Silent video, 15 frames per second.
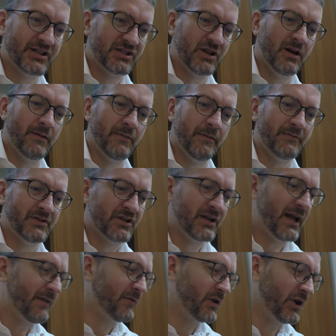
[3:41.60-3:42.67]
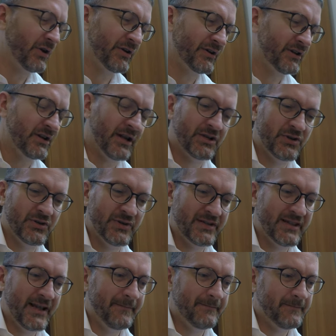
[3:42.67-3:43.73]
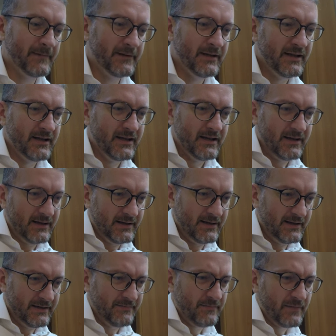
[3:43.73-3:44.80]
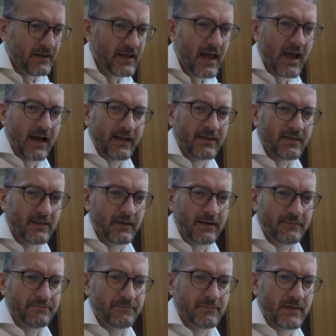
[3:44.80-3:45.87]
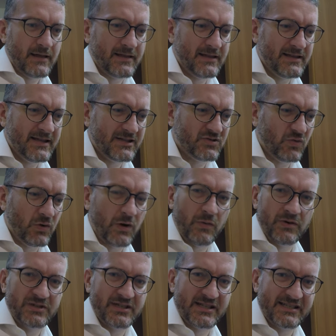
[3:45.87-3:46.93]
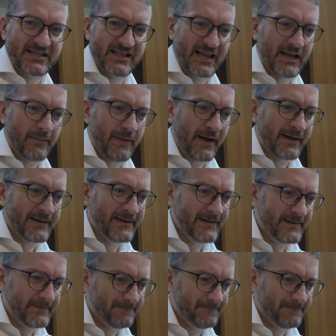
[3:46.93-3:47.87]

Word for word: ARM. I'm just going to have a go at doing that. Yeah, I think that's all I wanted to say about it.